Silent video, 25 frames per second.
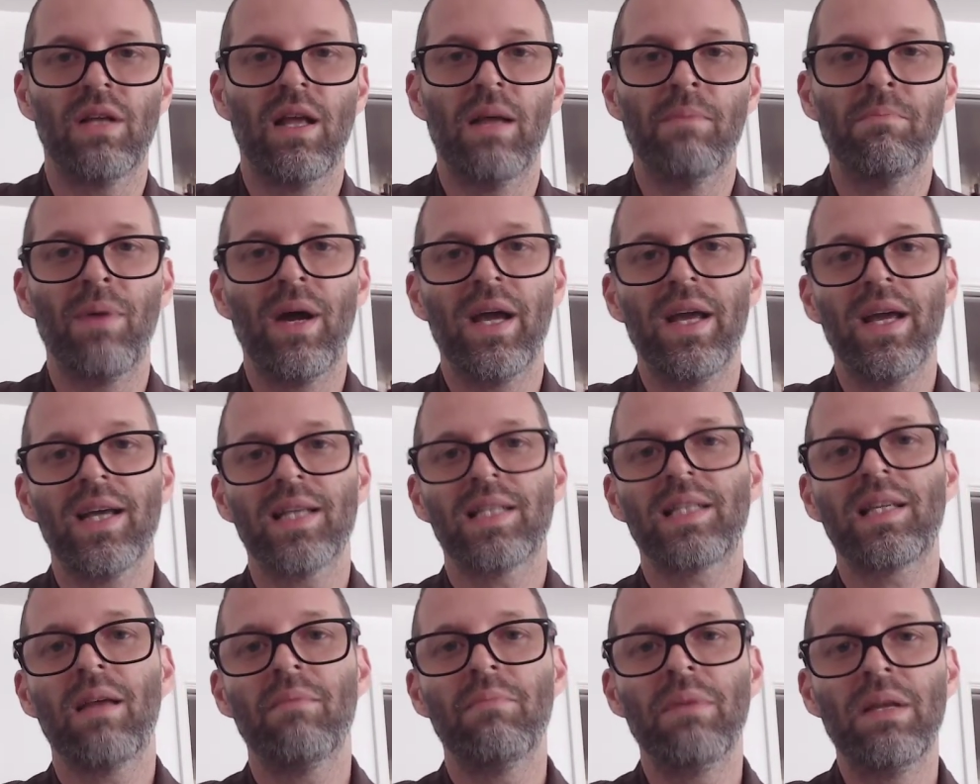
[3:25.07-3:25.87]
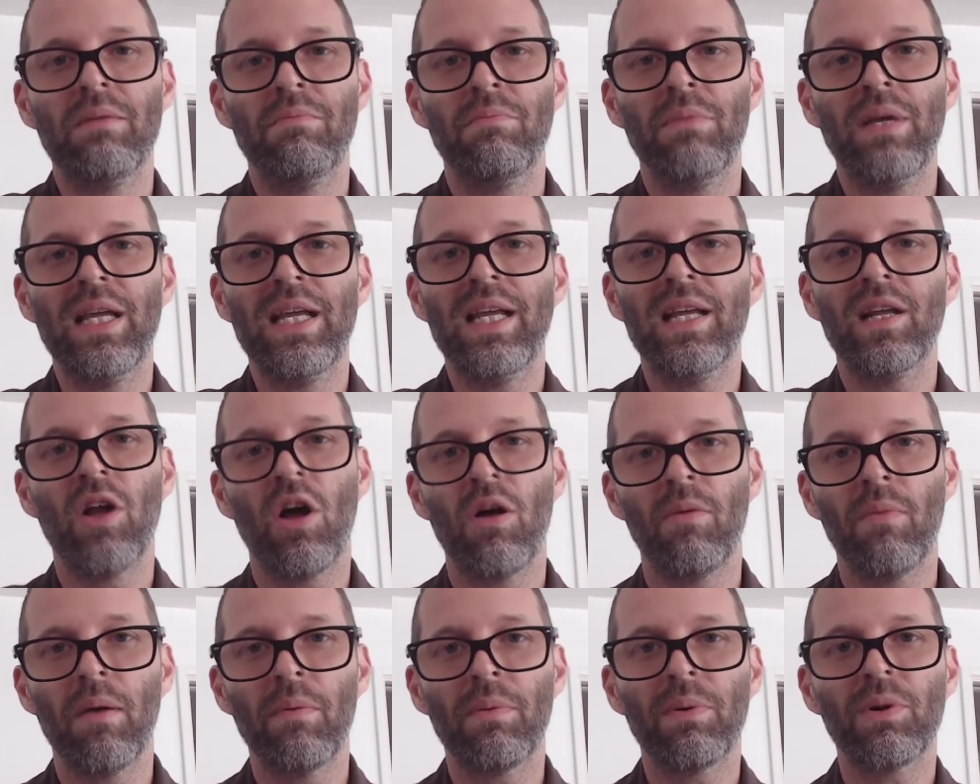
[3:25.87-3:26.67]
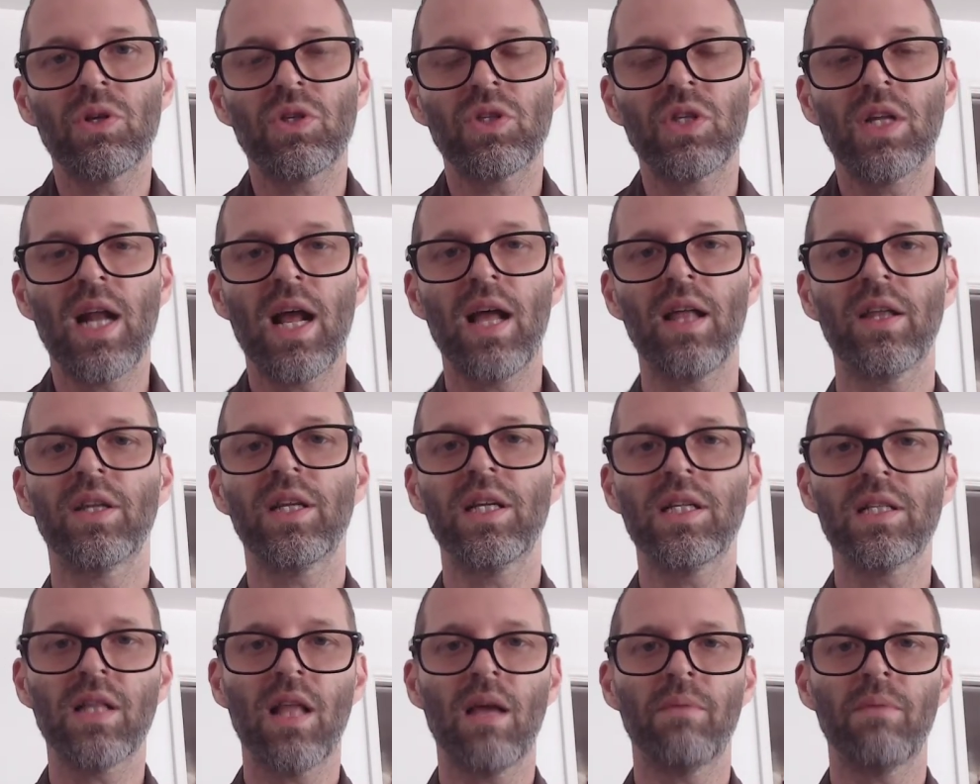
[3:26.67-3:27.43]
And by us, I mean me and all my personalities.